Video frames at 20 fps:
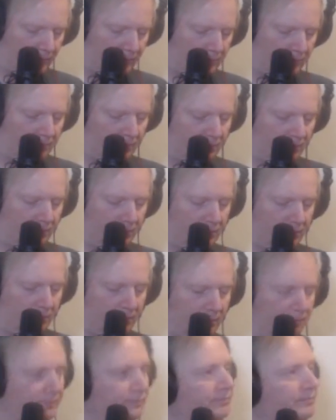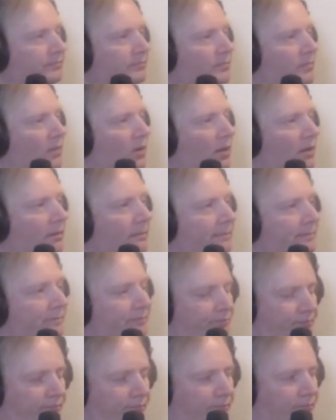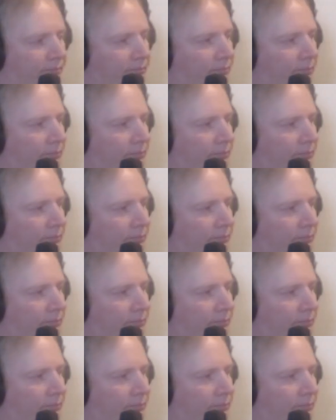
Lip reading: with porters, it would be